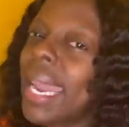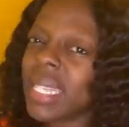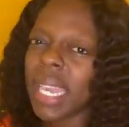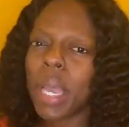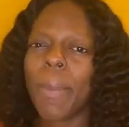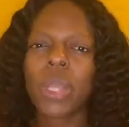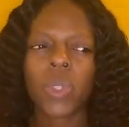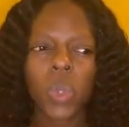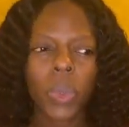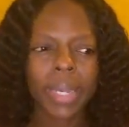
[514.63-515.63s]
I take
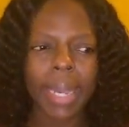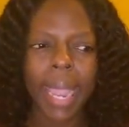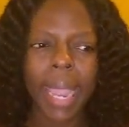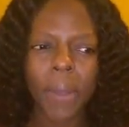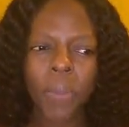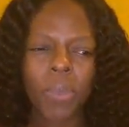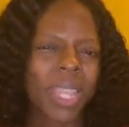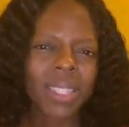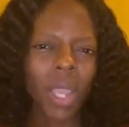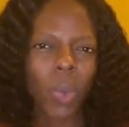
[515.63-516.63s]
about two a day,
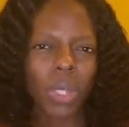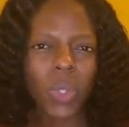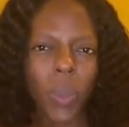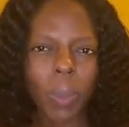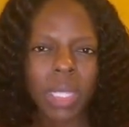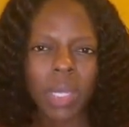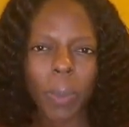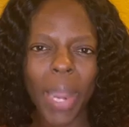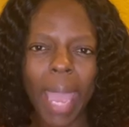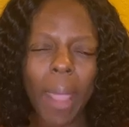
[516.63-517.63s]
that's like what two months
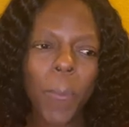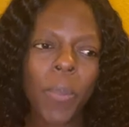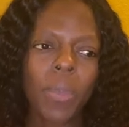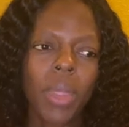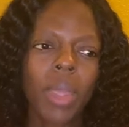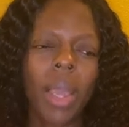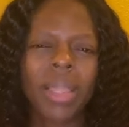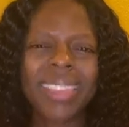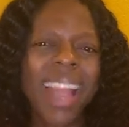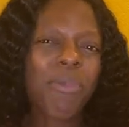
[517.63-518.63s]
supply.
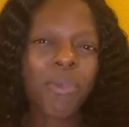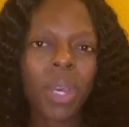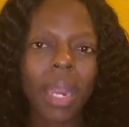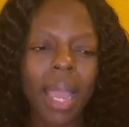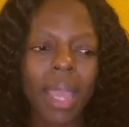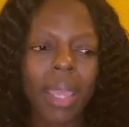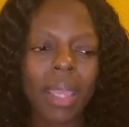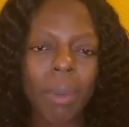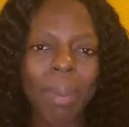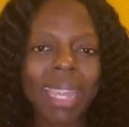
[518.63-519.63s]
I feel
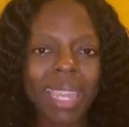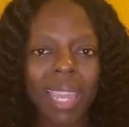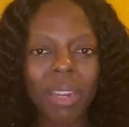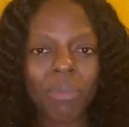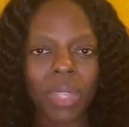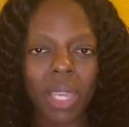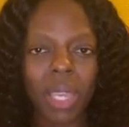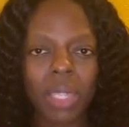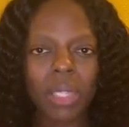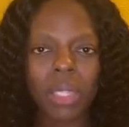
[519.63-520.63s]
like by the end of
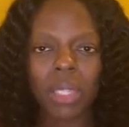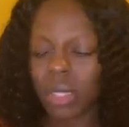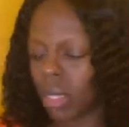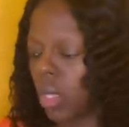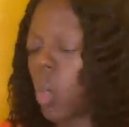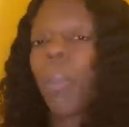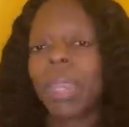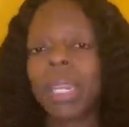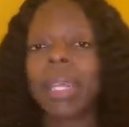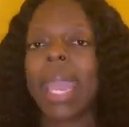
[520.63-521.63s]
these, you know,
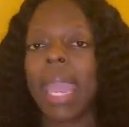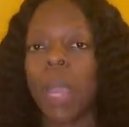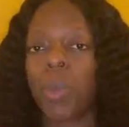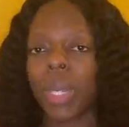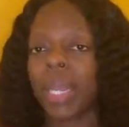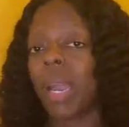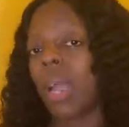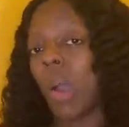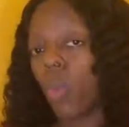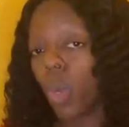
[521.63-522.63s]
being that I am working out,
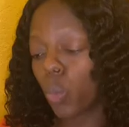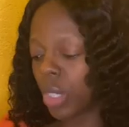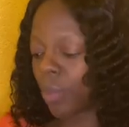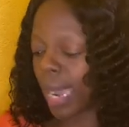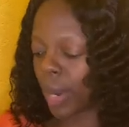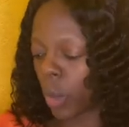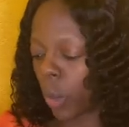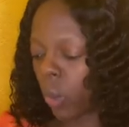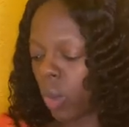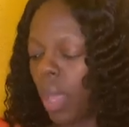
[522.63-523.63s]
I will reach my
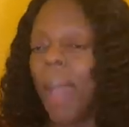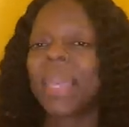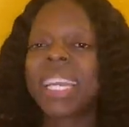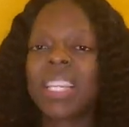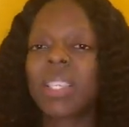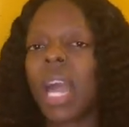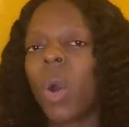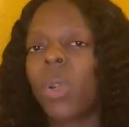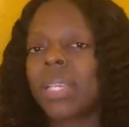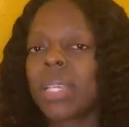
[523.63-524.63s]
goal because
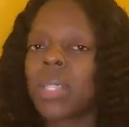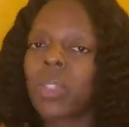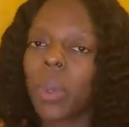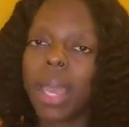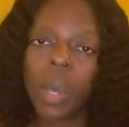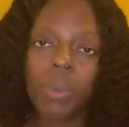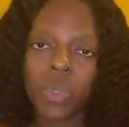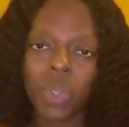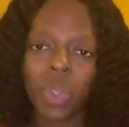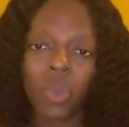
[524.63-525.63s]
not only does it help
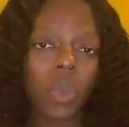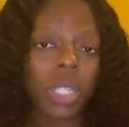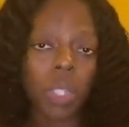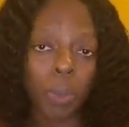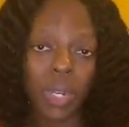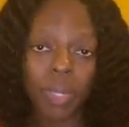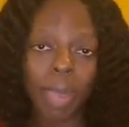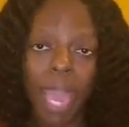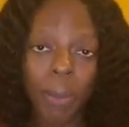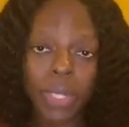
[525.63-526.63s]
it will suppress
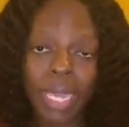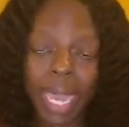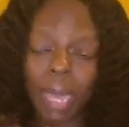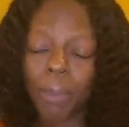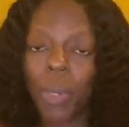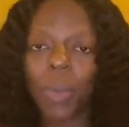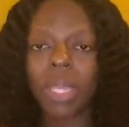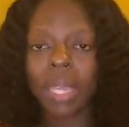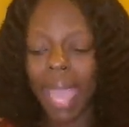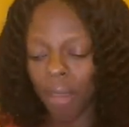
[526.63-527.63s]
my appetite, but with
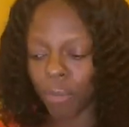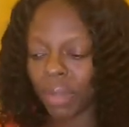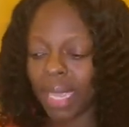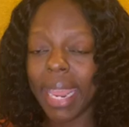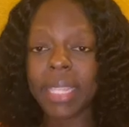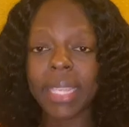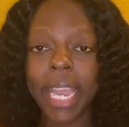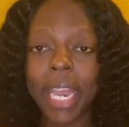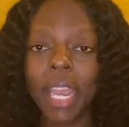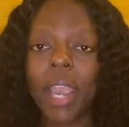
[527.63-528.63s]
the caffeine that's
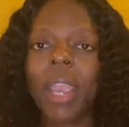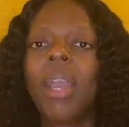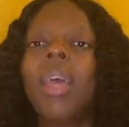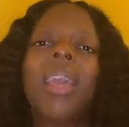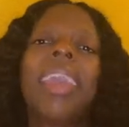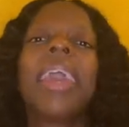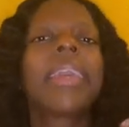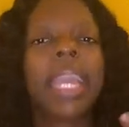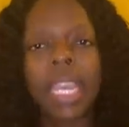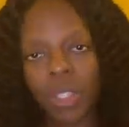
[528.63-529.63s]
in there,
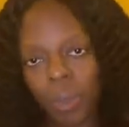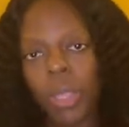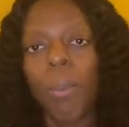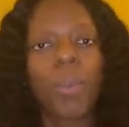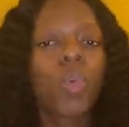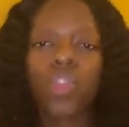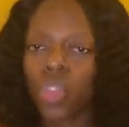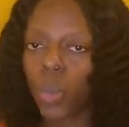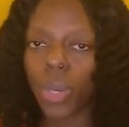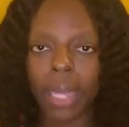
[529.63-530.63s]
it, it gives me the boost
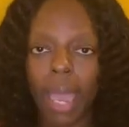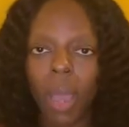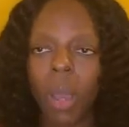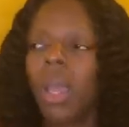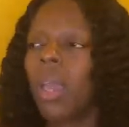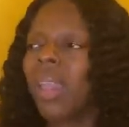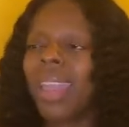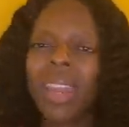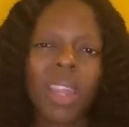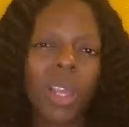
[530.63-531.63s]
to work out
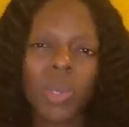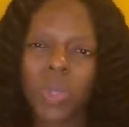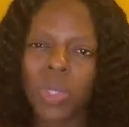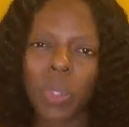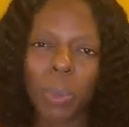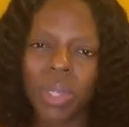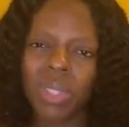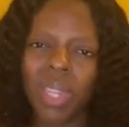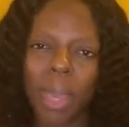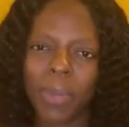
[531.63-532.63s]
and it helps with the
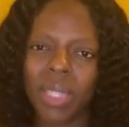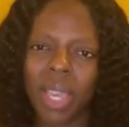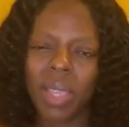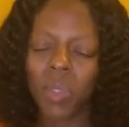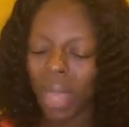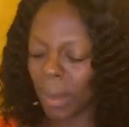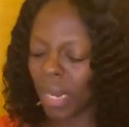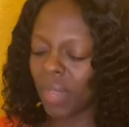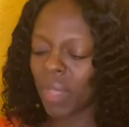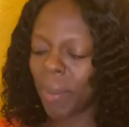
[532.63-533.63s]
suppressing the appetite. So I
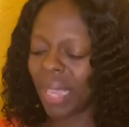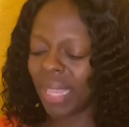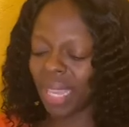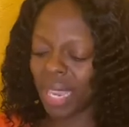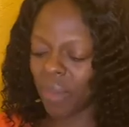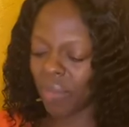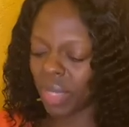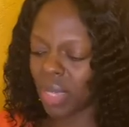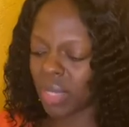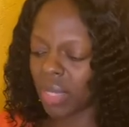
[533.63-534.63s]
believe that by the end of
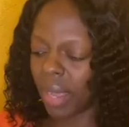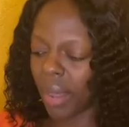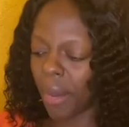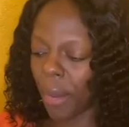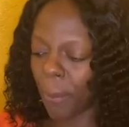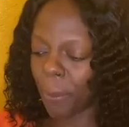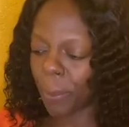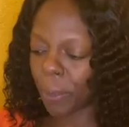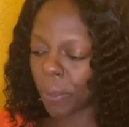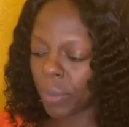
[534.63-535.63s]
this,
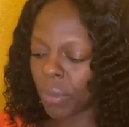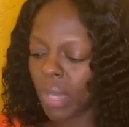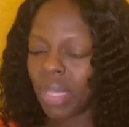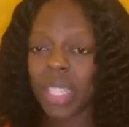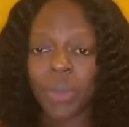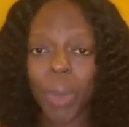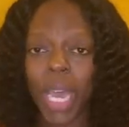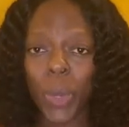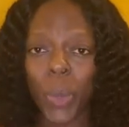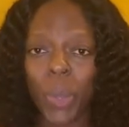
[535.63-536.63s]
um, this
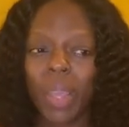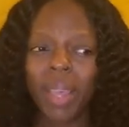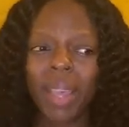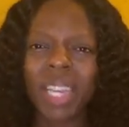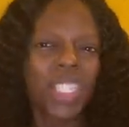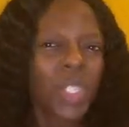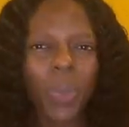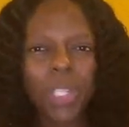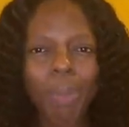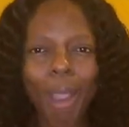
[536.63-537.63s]
bottle, I should
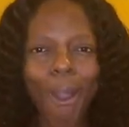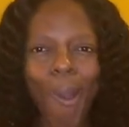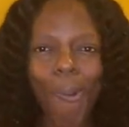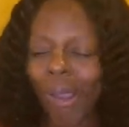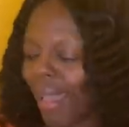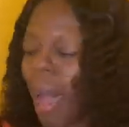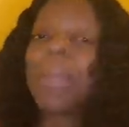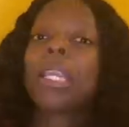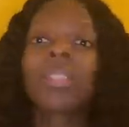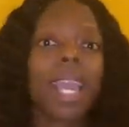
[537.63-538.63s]
reach my goal. I
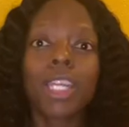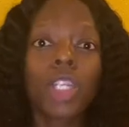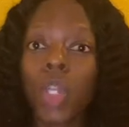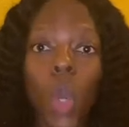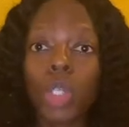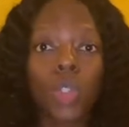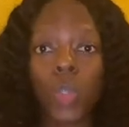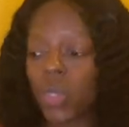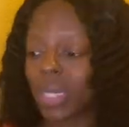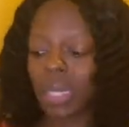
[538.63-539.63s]
mean, there's actually no
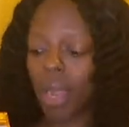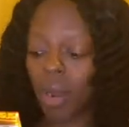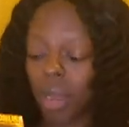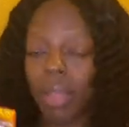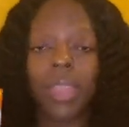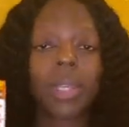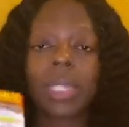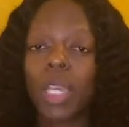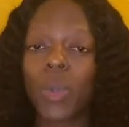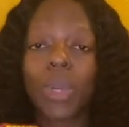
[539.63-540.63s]
excuses at all. There's
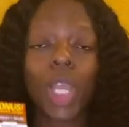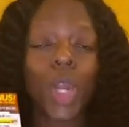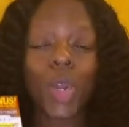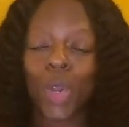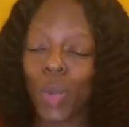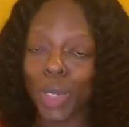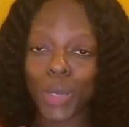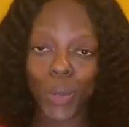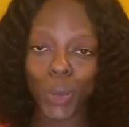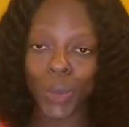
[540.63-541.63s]
literally no
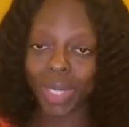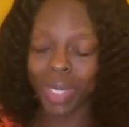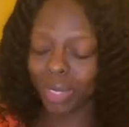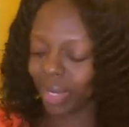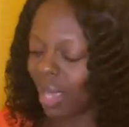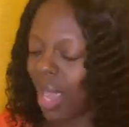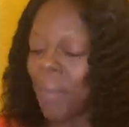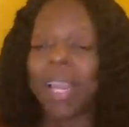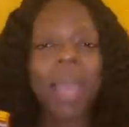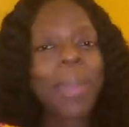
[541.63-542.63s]
excuses.
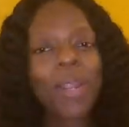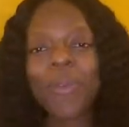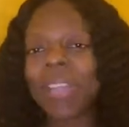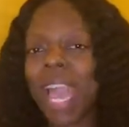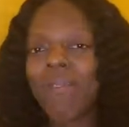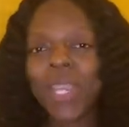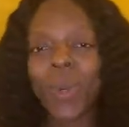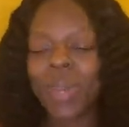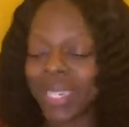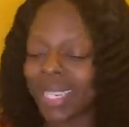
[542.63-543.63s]
But let me know if y'all have any
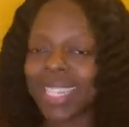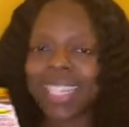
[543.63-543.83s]
questions.